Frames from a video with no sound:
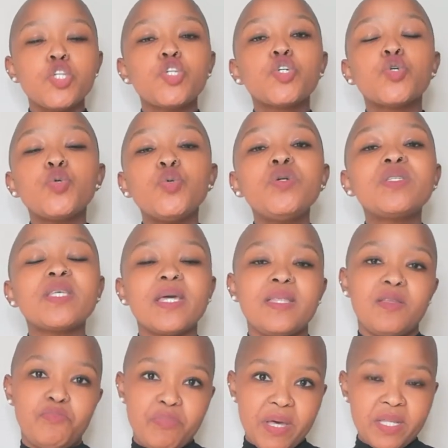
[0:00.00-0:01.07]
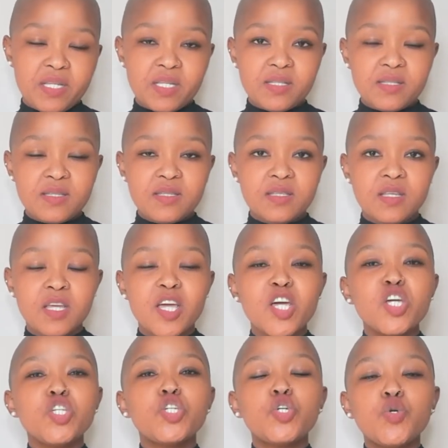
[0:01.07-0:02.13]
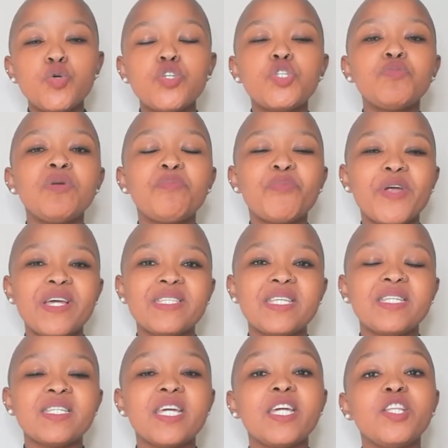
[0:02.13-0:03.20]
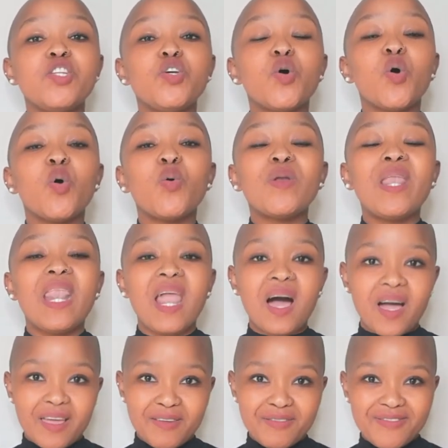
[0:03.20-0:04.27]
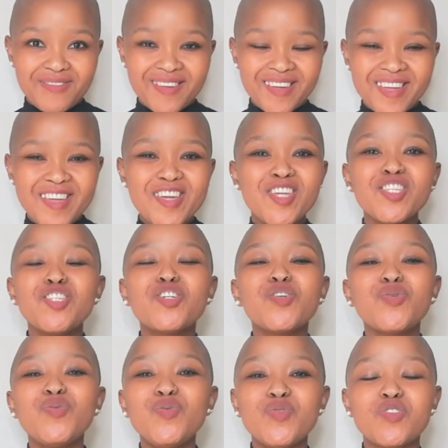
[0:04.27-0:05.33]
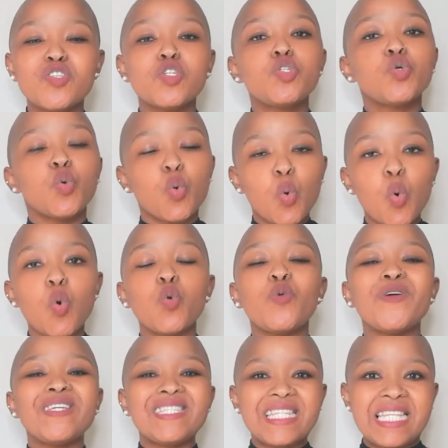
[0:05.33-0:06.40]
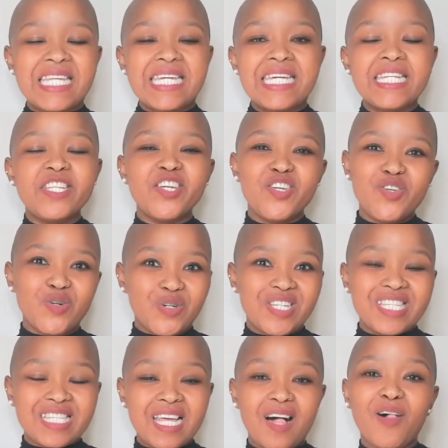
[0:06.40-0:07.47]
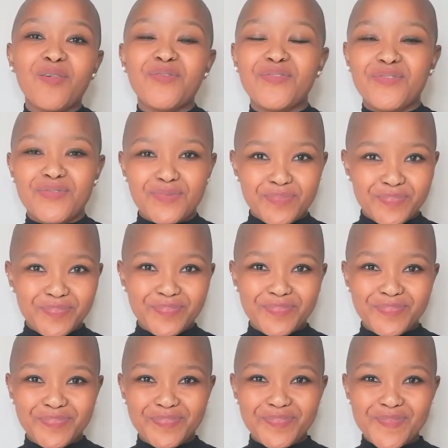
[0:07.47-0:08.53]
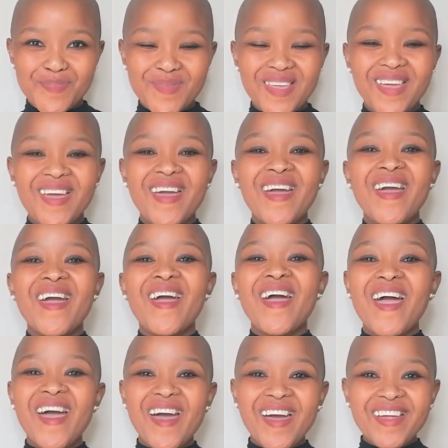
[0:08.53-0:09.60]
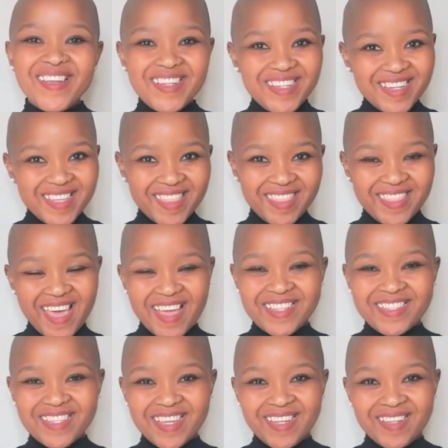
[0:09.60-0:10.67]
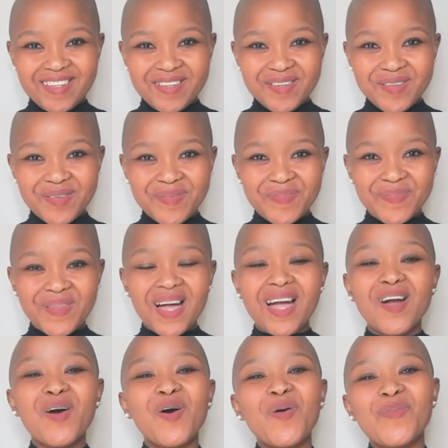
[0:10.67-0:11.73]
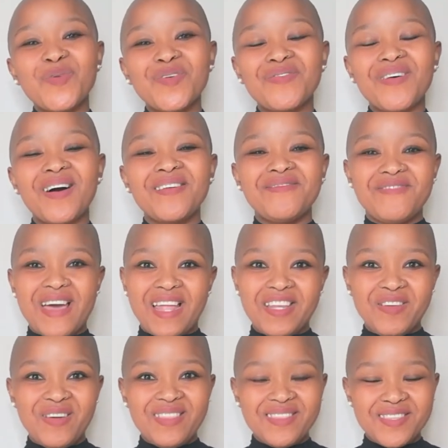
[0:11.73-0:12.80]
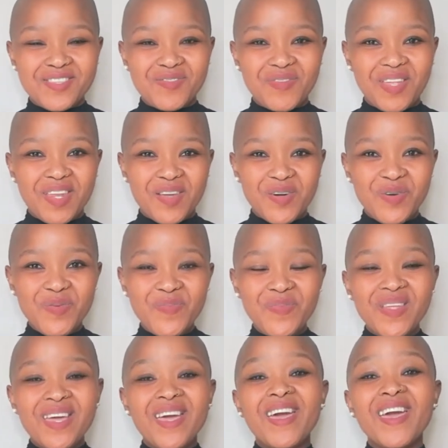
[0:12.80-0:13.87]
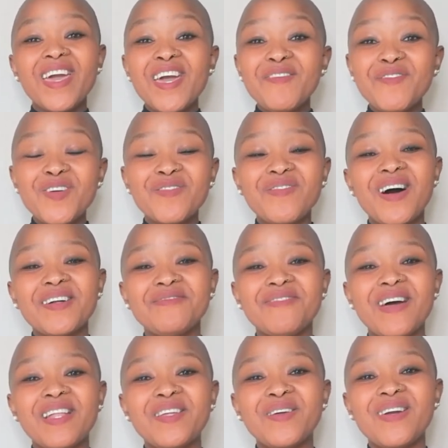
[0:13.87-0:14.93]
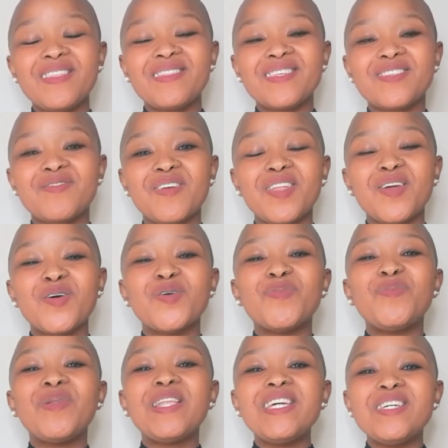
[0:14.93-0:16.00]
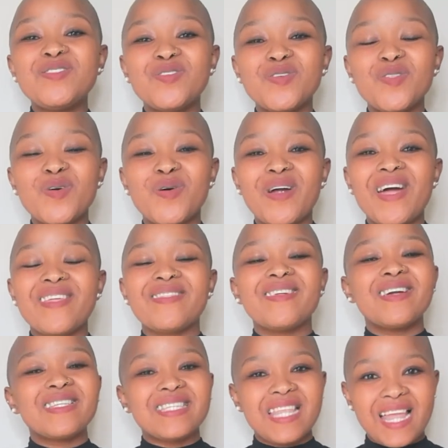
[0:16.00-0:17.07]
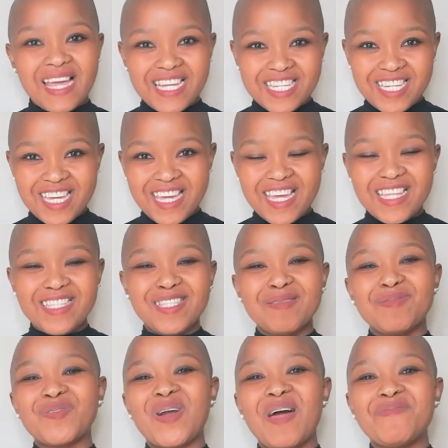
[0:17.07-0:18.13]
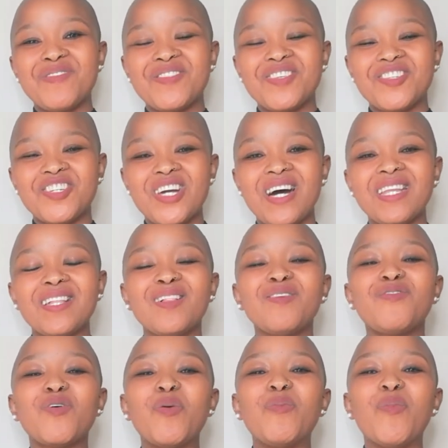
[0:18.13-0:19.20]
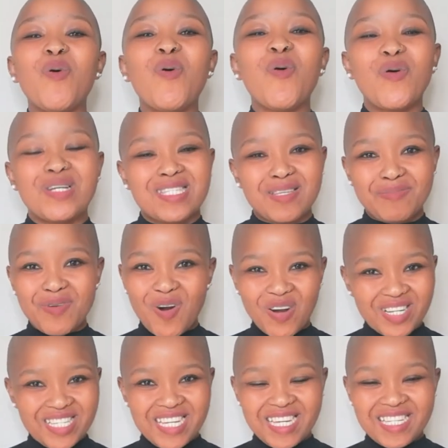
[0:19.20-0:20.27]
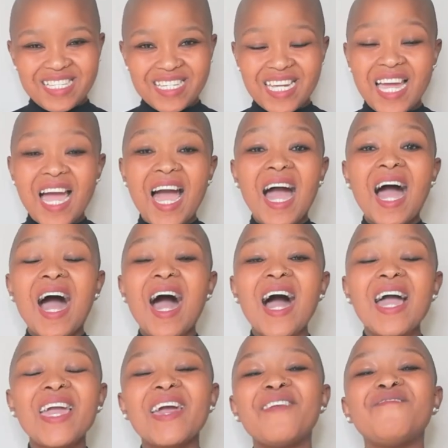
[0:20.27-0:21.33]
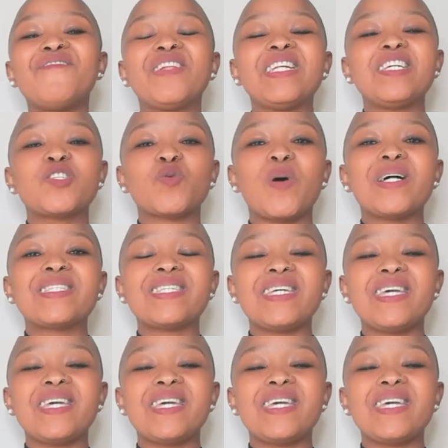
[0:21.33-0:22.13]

Choose independence. Choose to be present in your own life. Choose to always lead yourself. And that's it. I hope you found value in this video. If you find value in this video, please do the right things, like, share, and subscribe to this channel for more awesome content. I am Veliswa